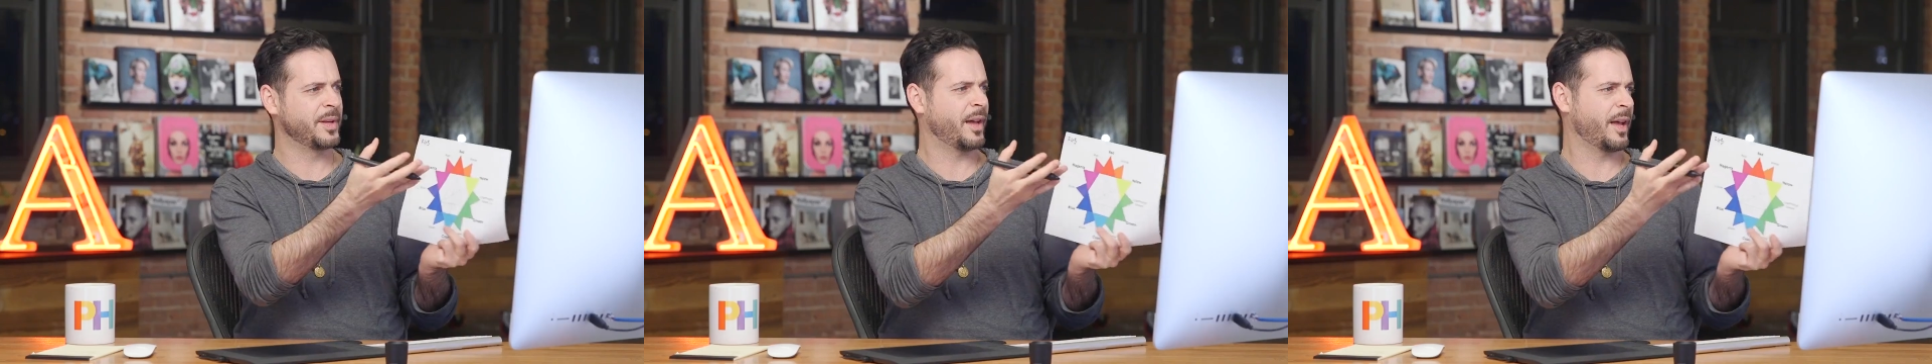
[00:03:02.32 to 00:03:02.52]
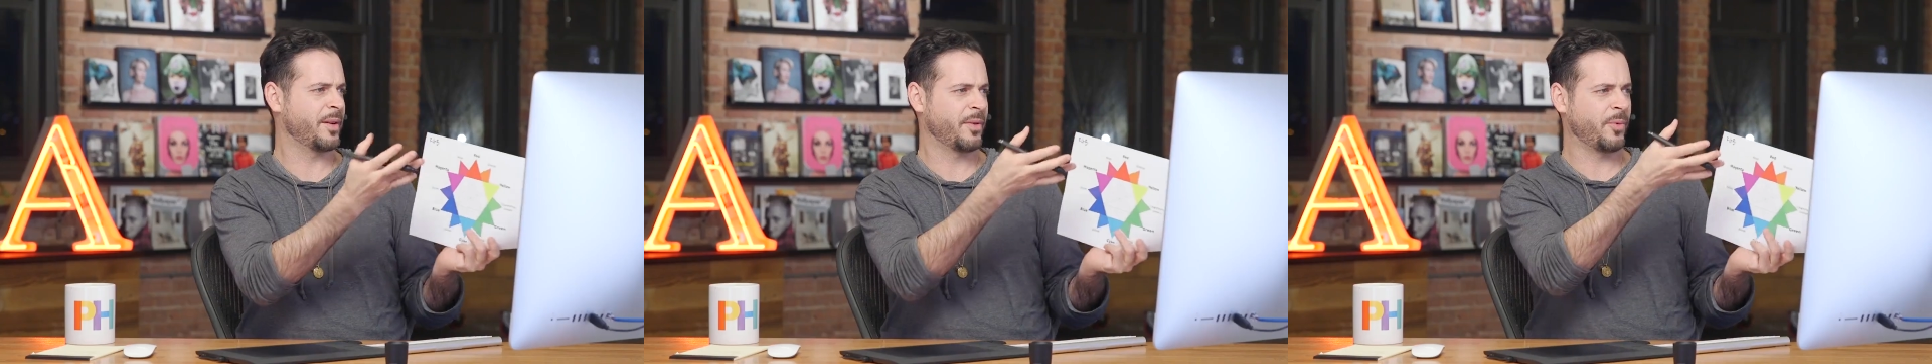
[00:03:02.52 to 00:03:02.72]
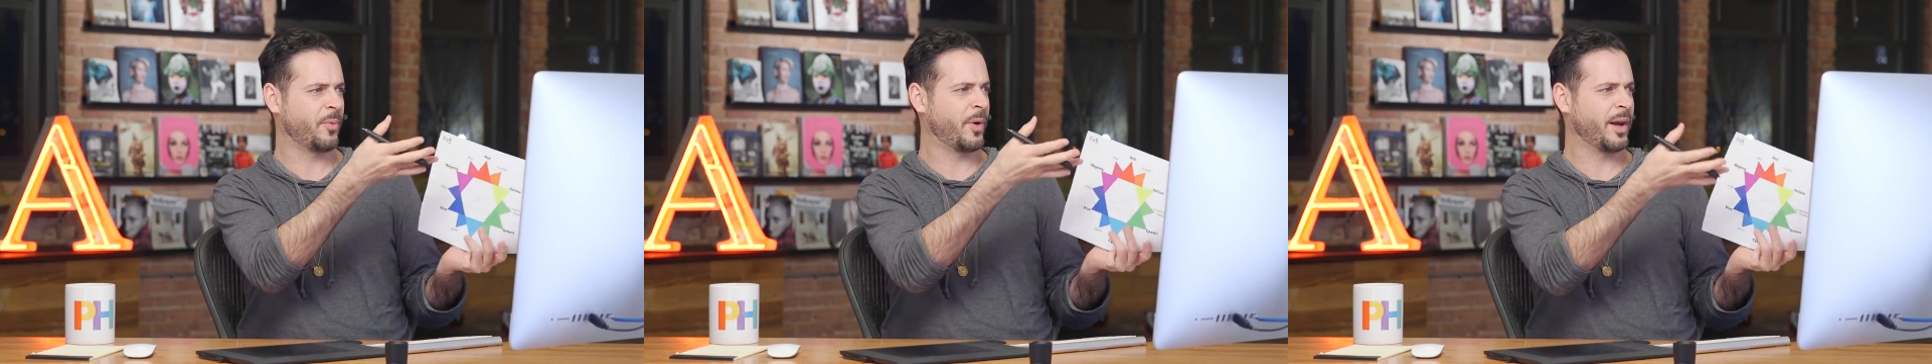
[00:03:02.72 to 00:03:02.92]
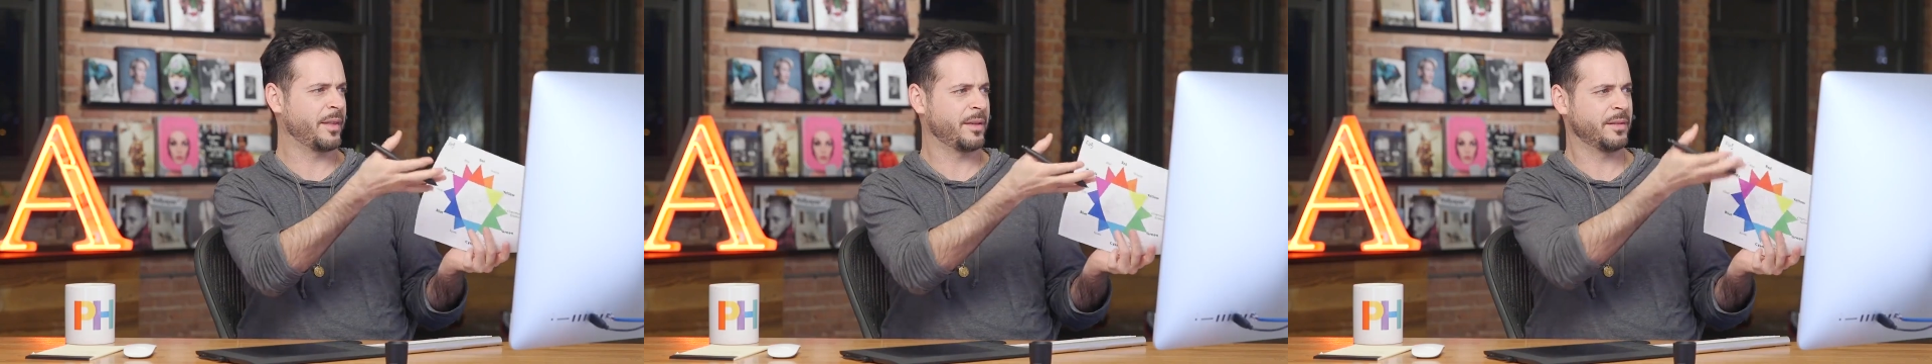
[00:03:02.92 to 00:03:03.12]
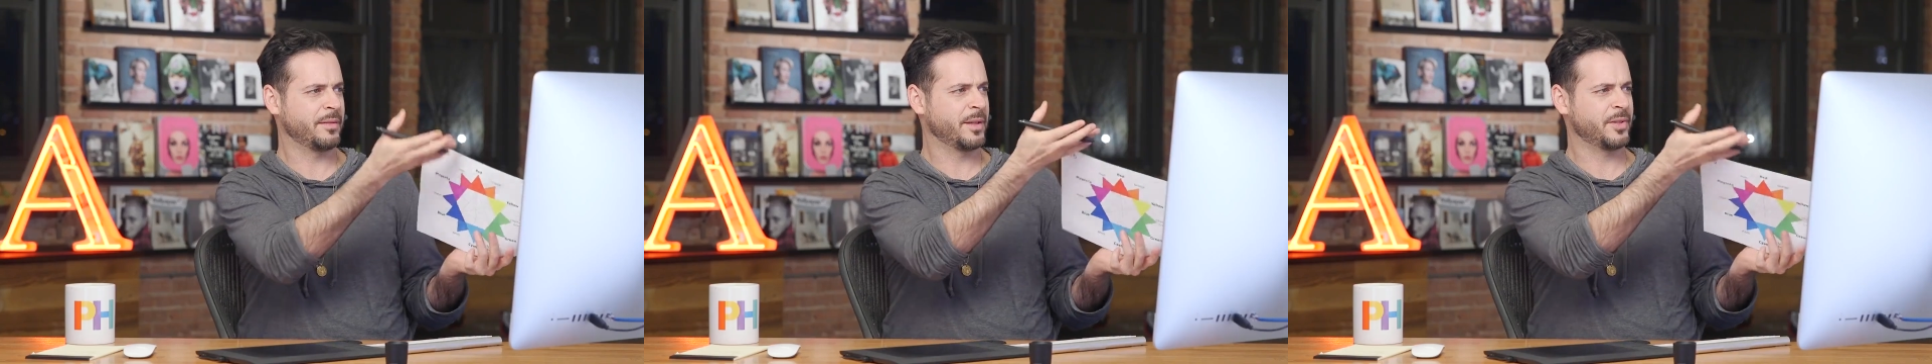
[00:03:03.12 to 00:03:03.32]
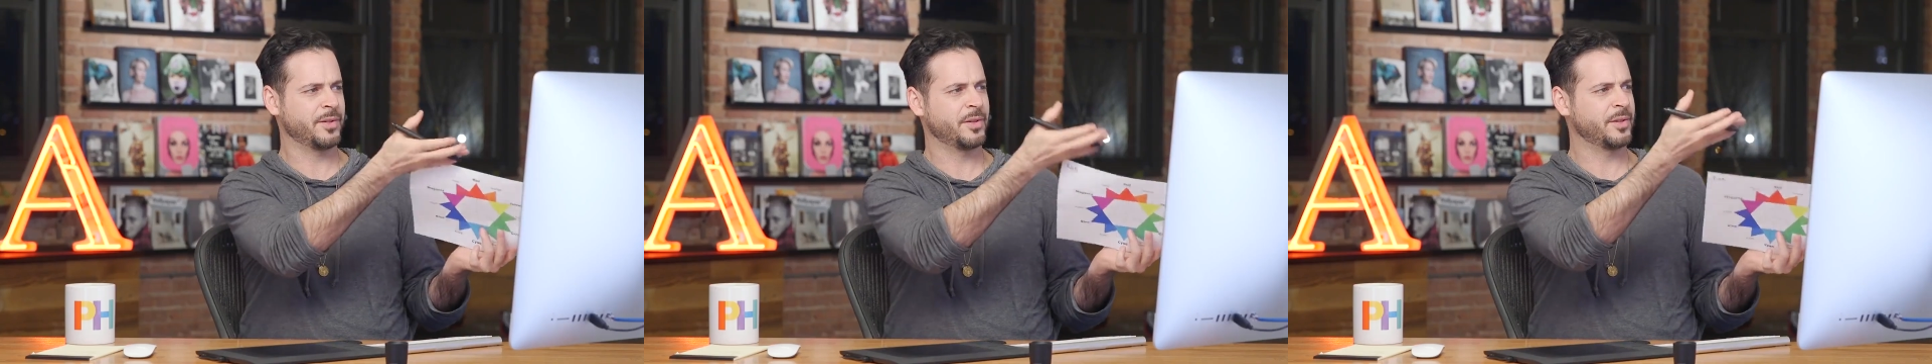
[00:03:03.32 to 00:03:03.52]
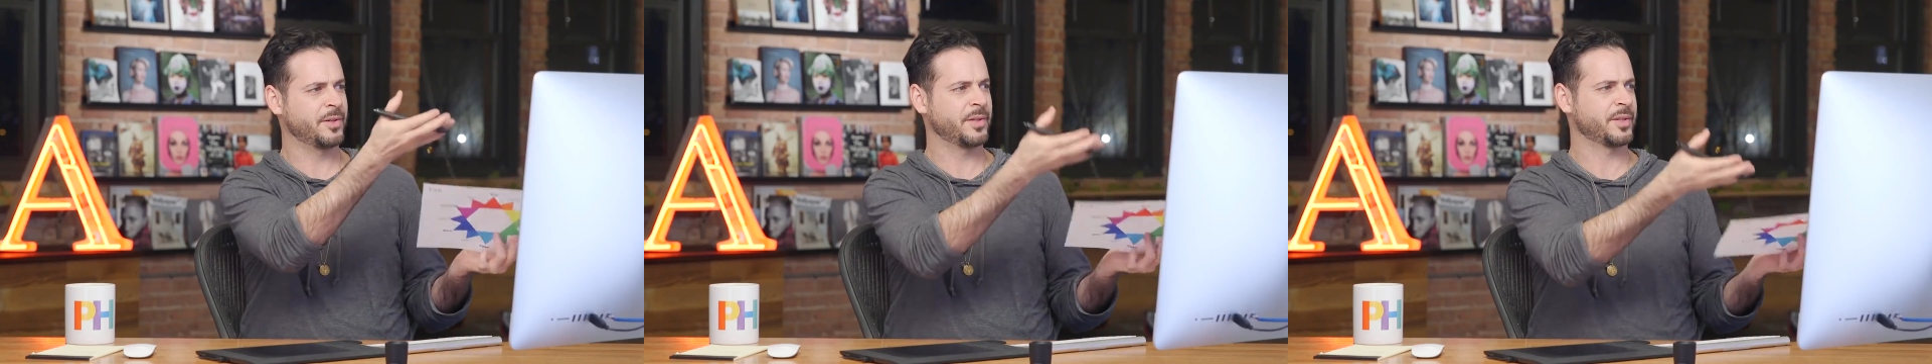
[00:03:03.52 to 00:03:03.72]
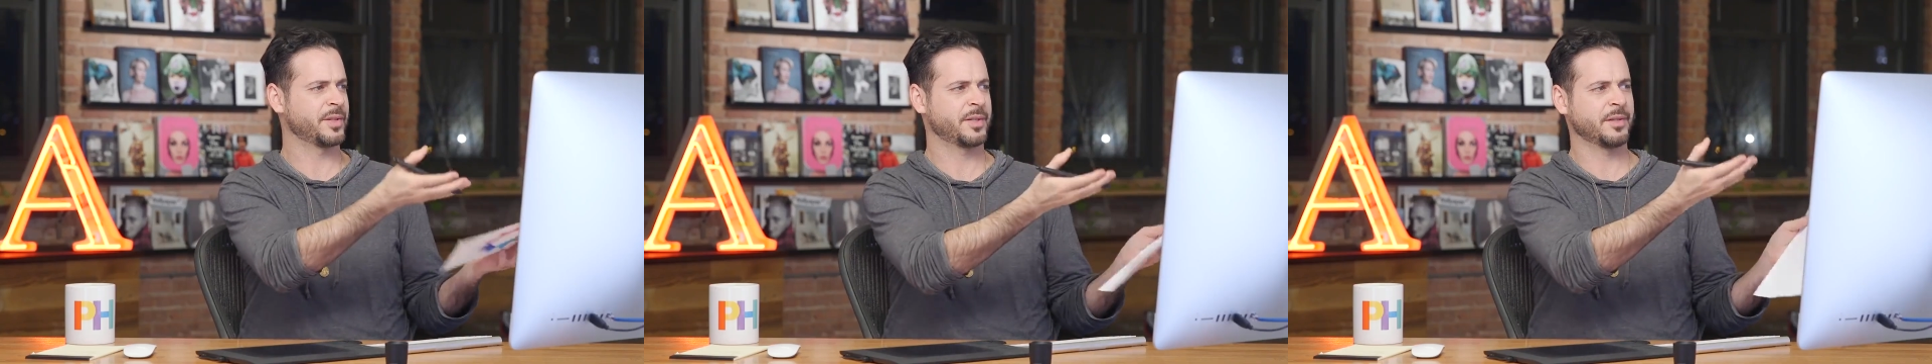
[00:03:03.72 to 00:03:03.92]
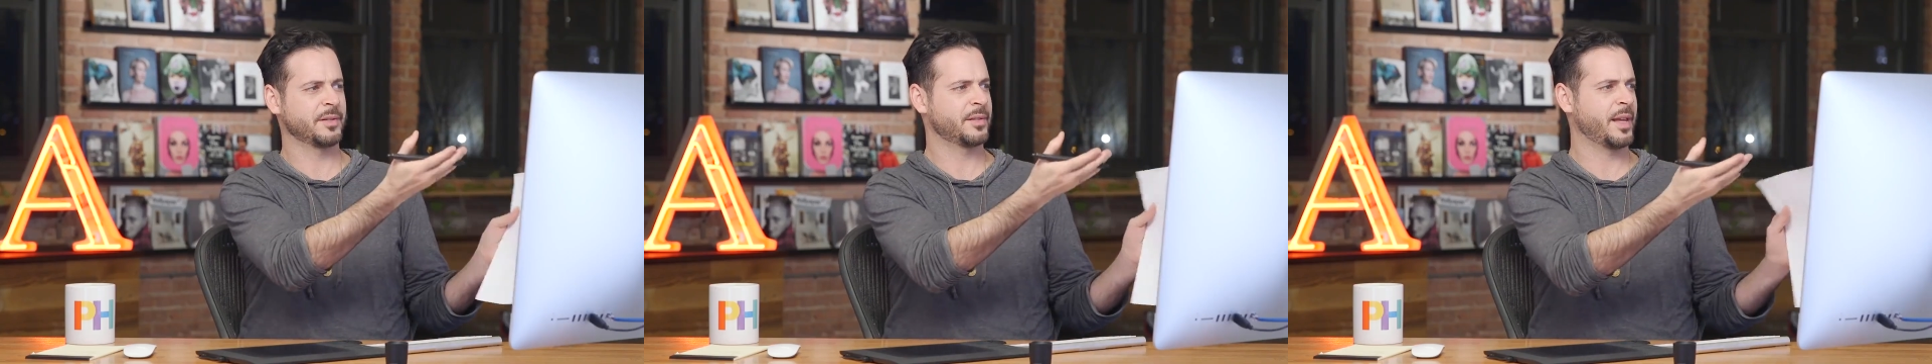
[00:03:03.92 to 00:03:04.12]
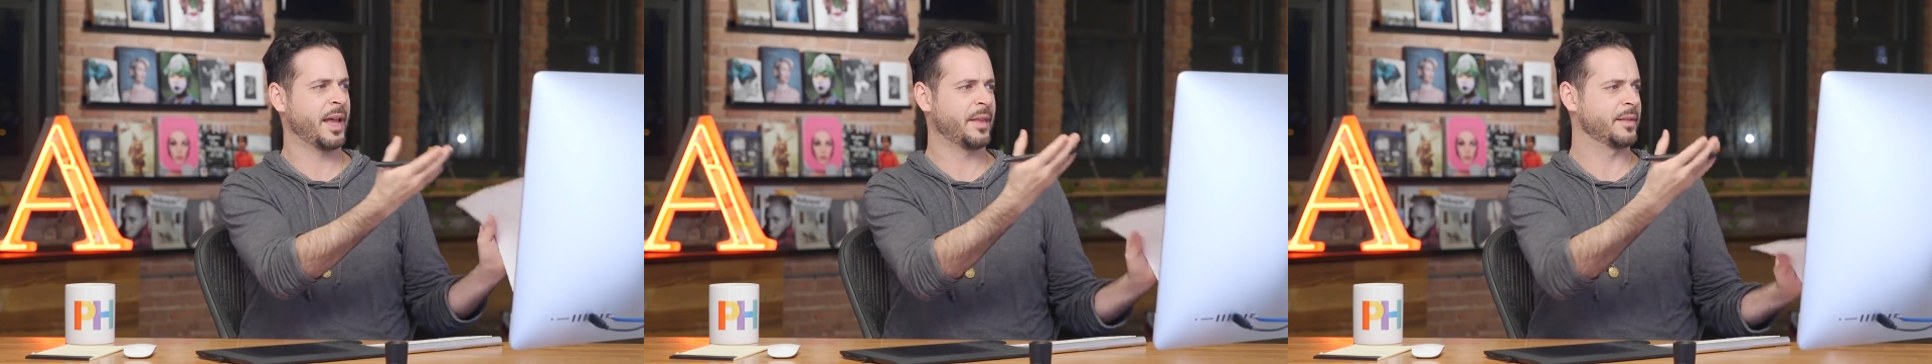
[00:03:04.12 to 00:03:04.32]
I don't know why they should have just
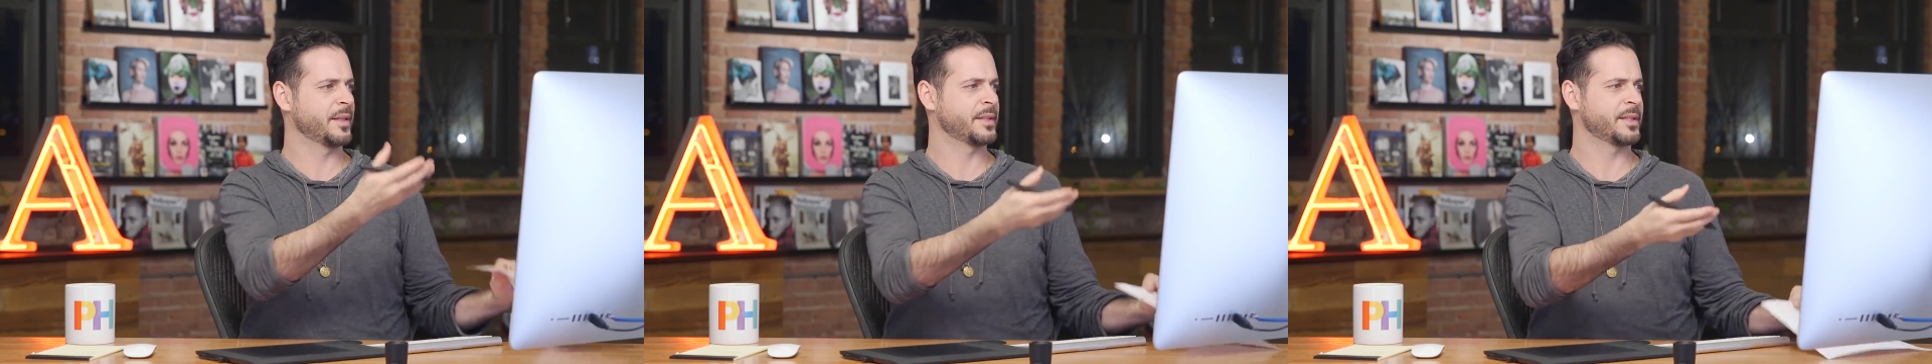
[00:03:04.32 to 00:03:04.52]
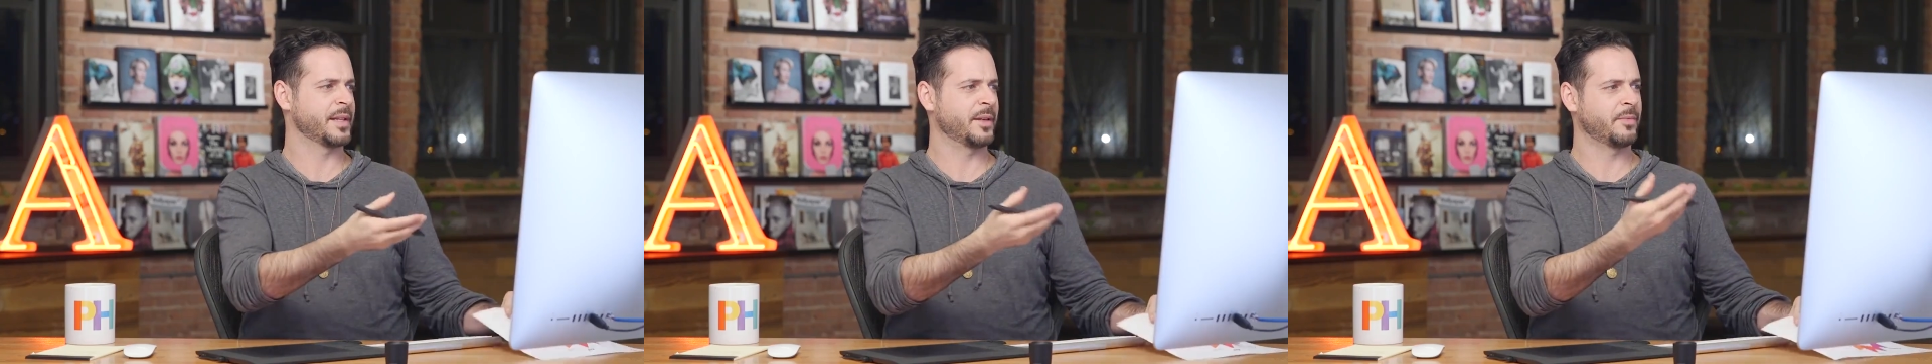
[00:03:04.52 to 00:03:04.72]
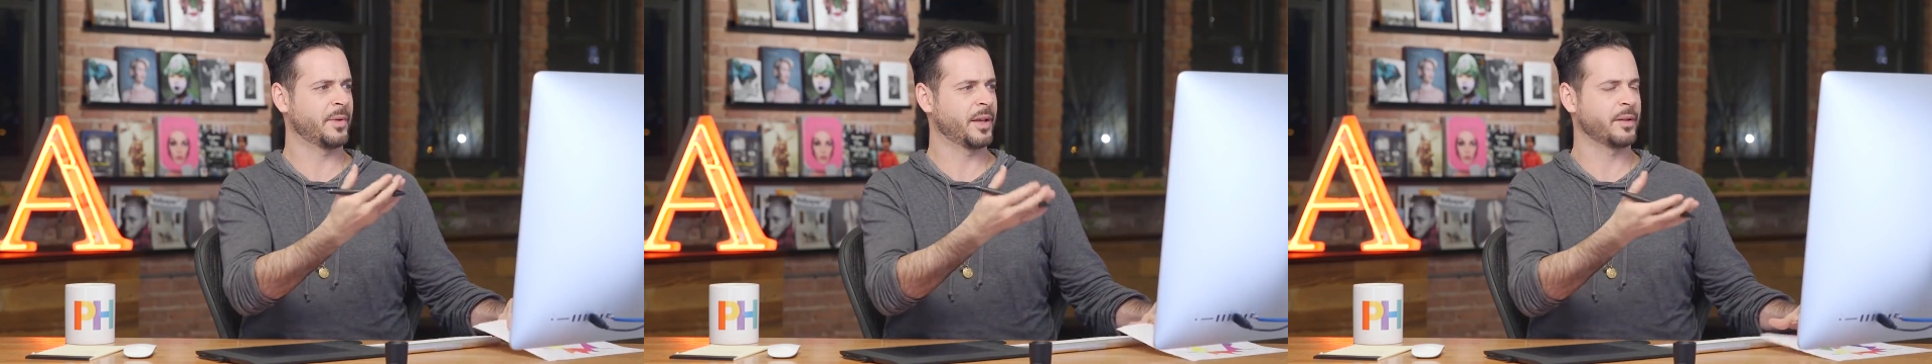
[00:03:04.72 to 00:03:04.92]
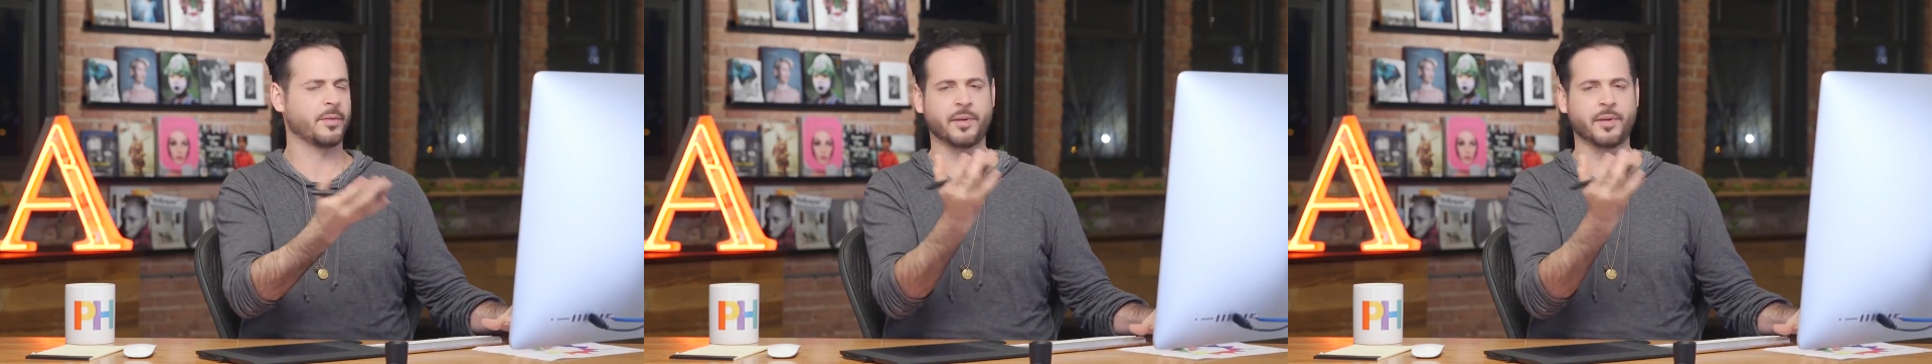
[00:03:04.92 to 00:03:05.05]
had that say red,